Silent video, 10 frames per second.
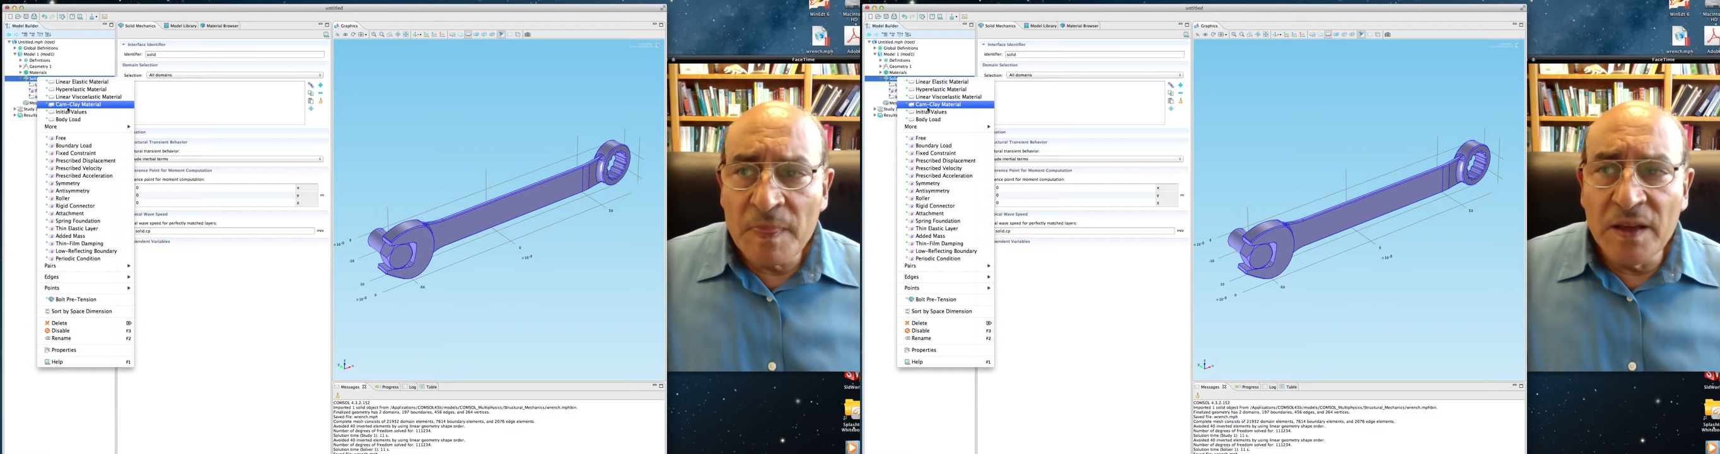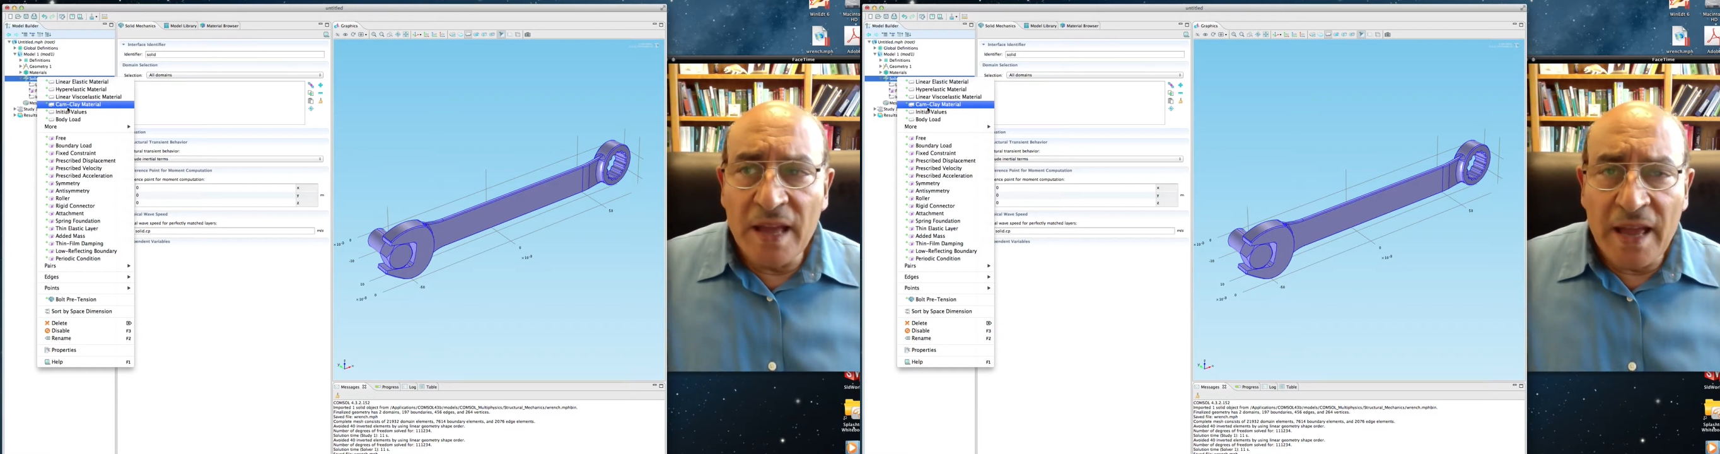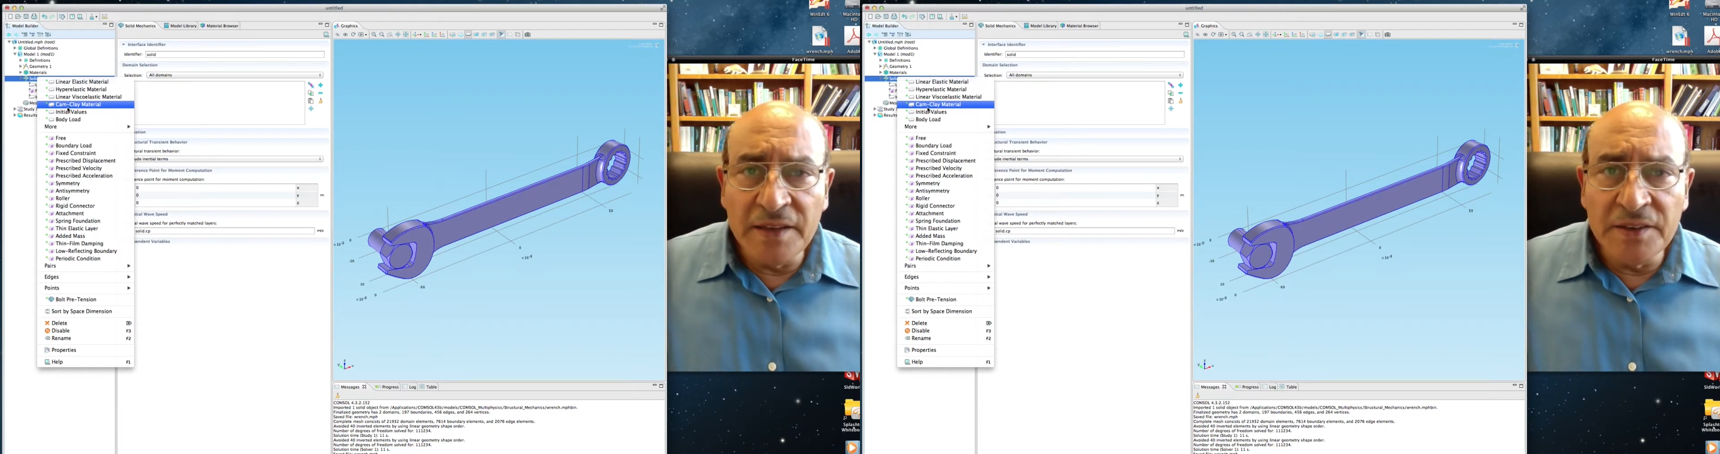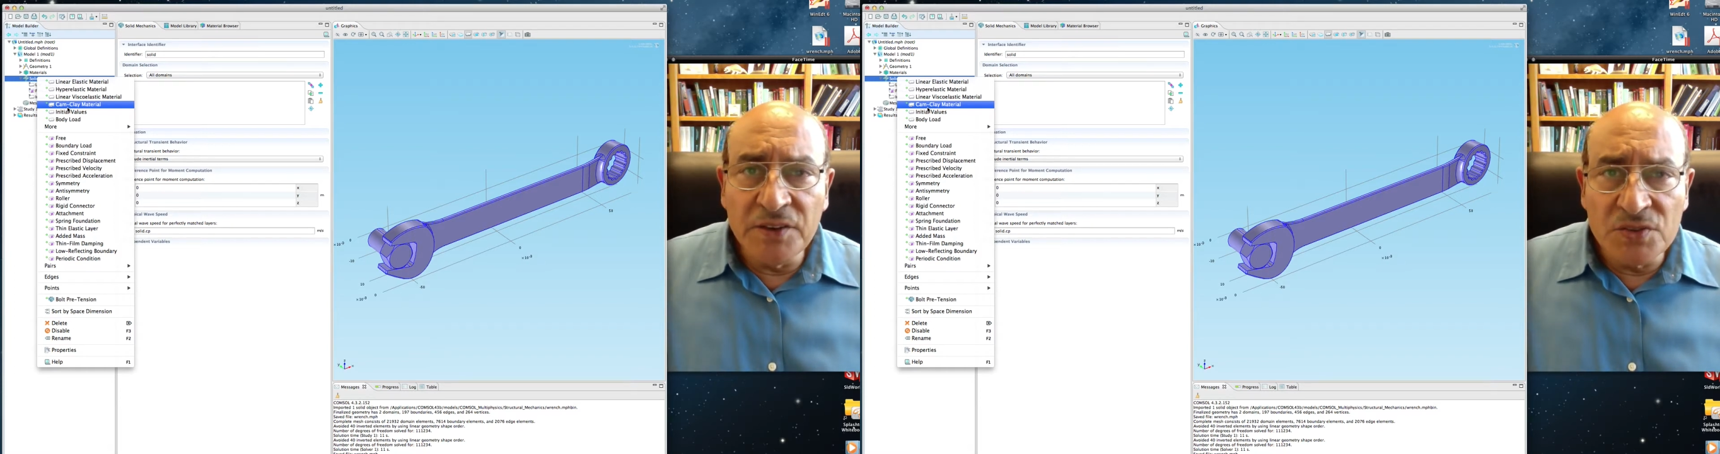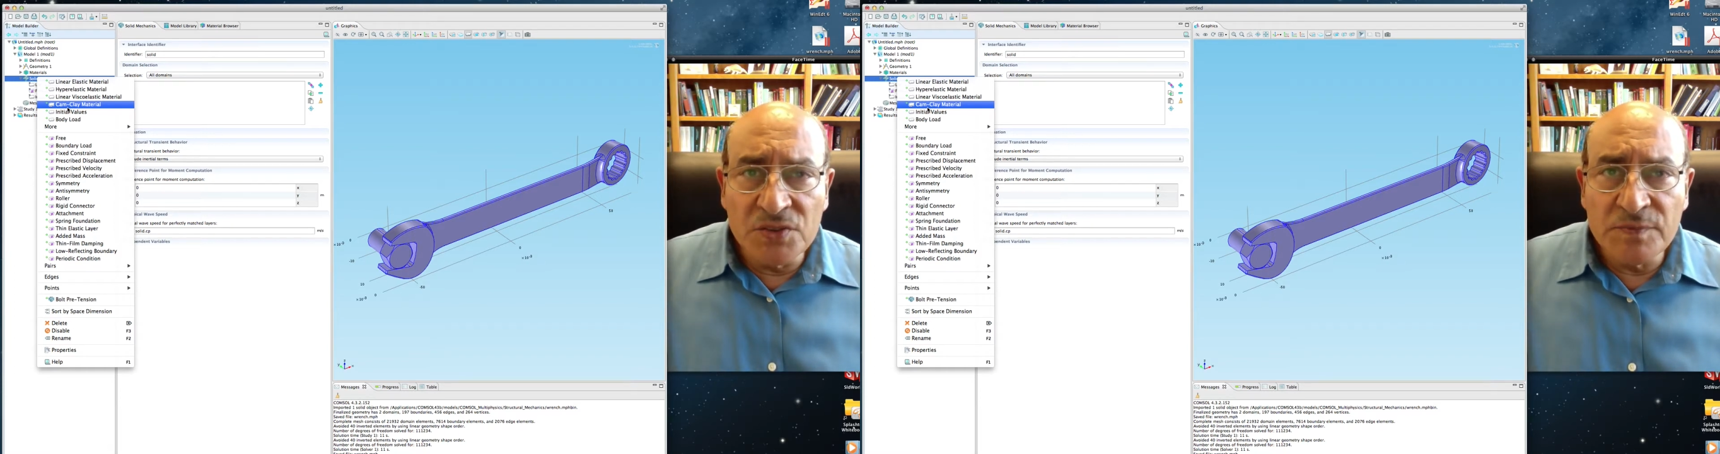and
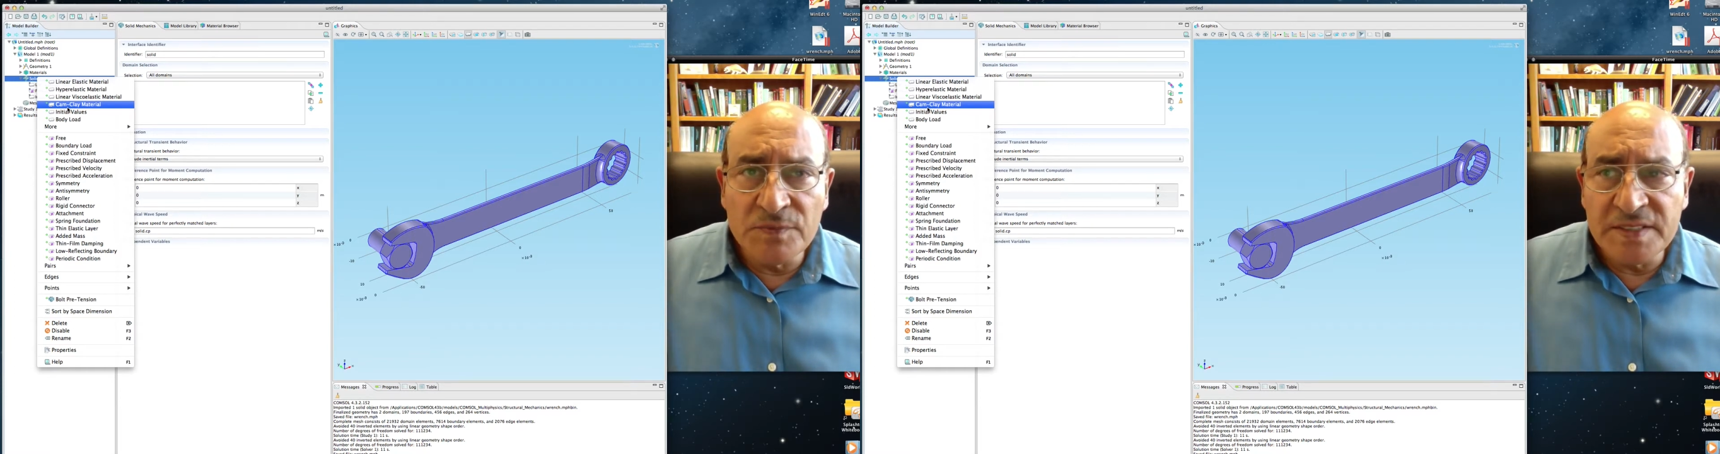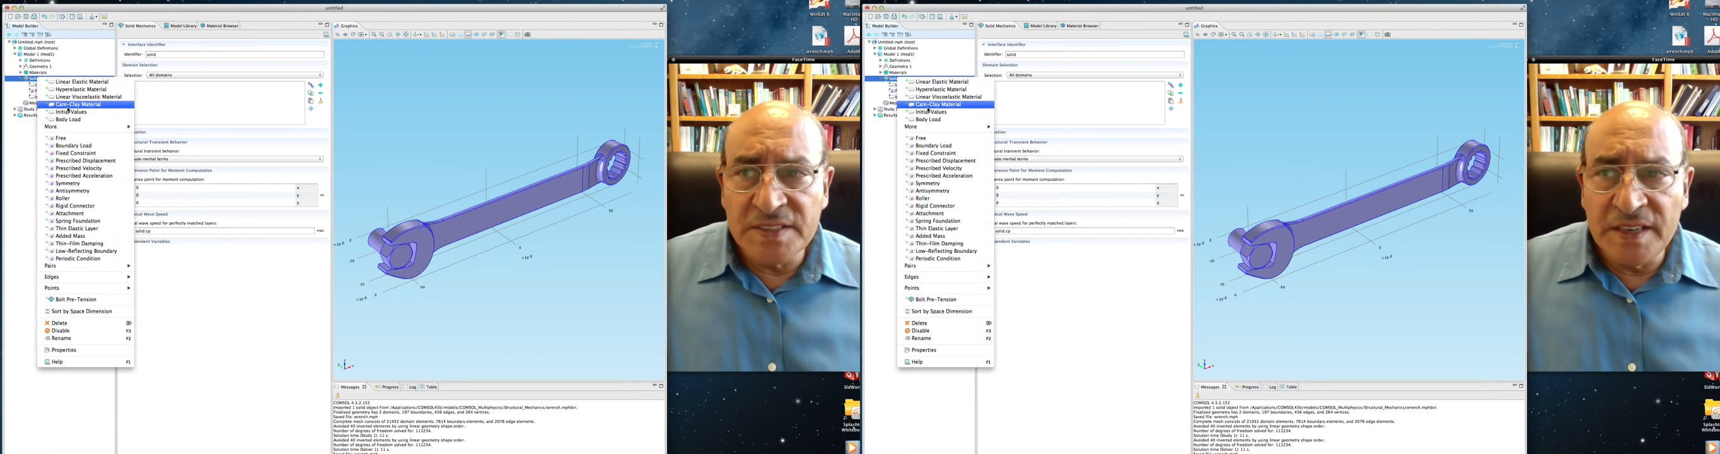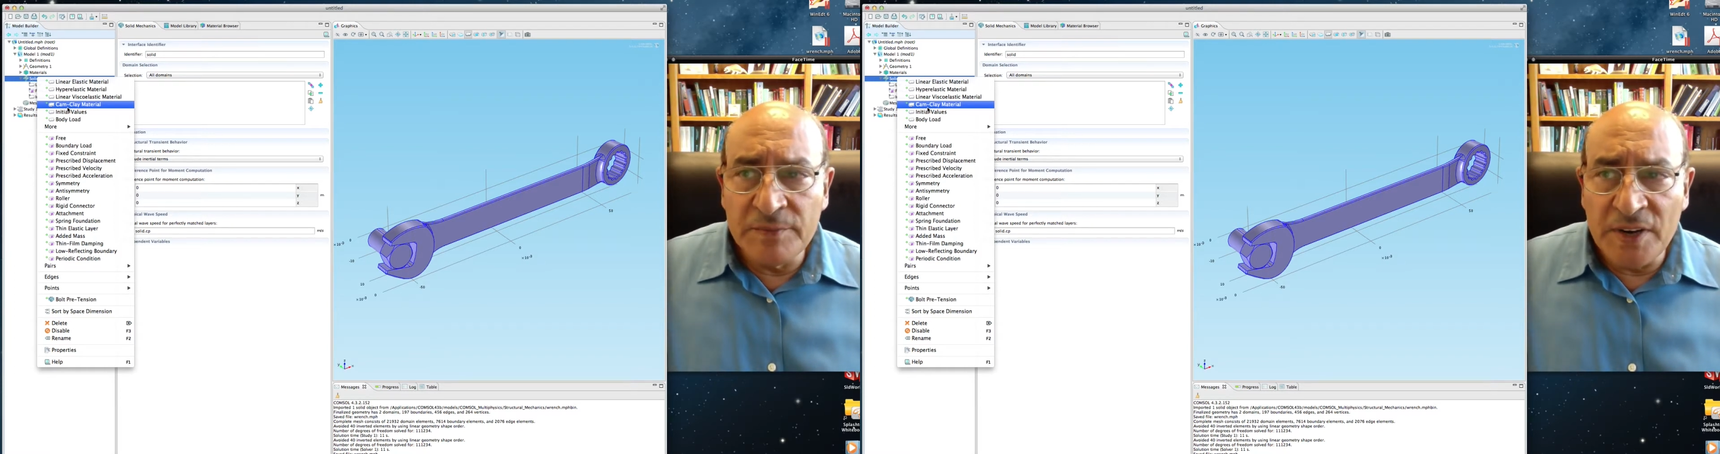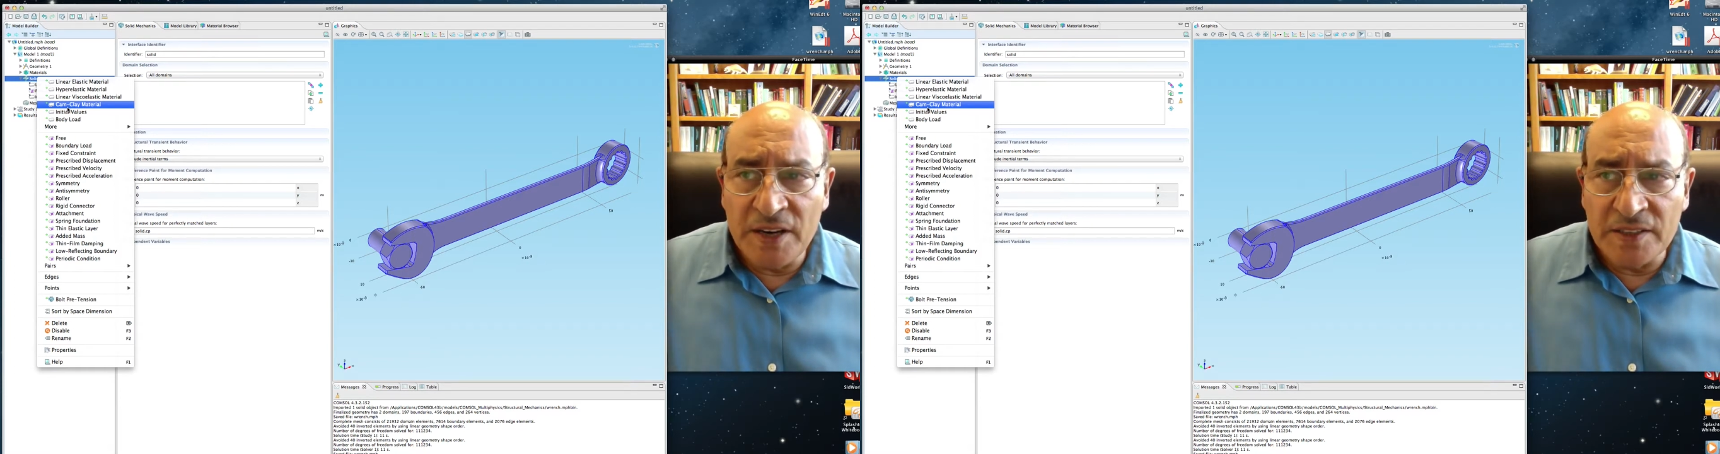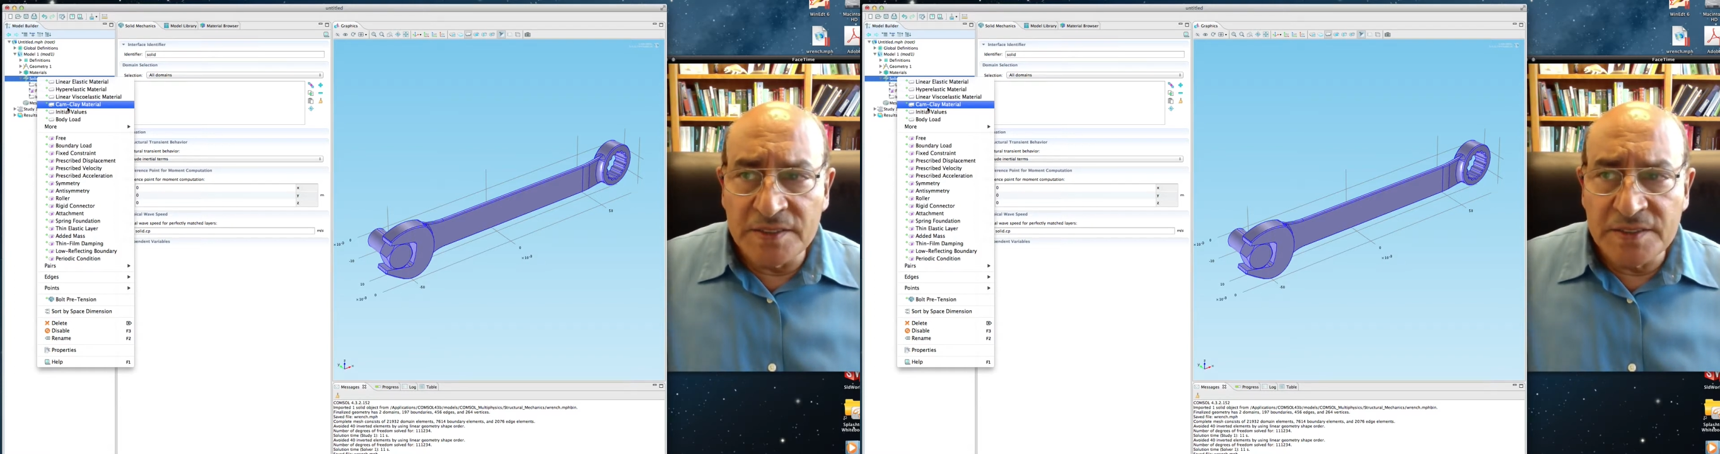also material
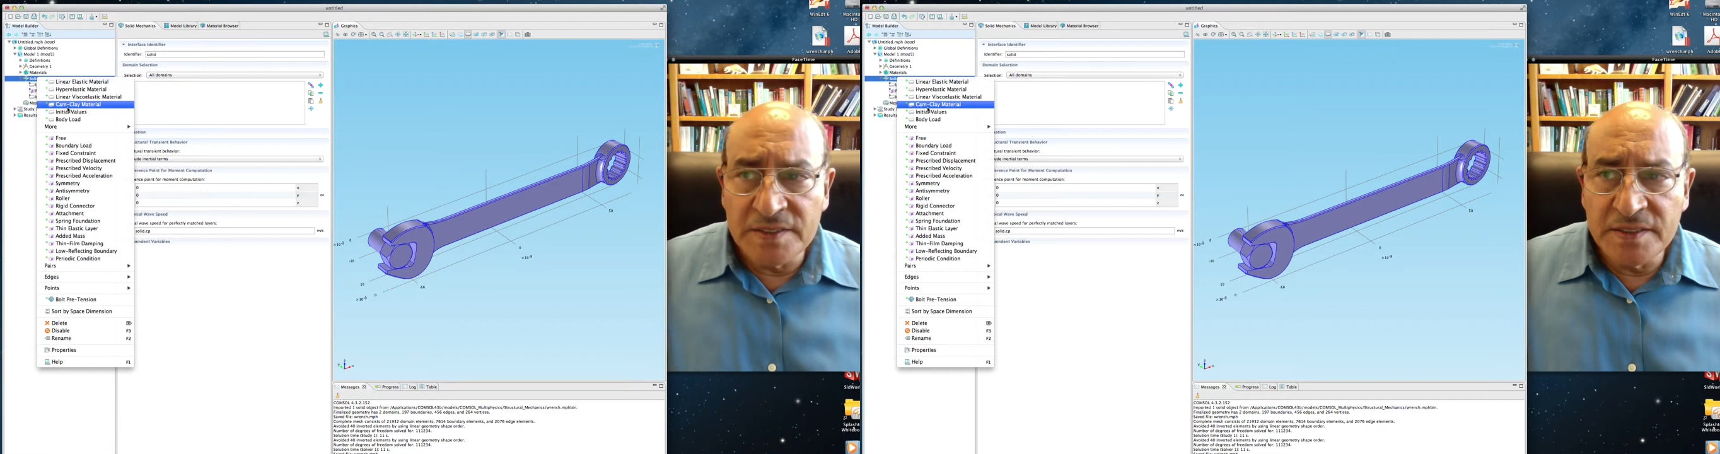models.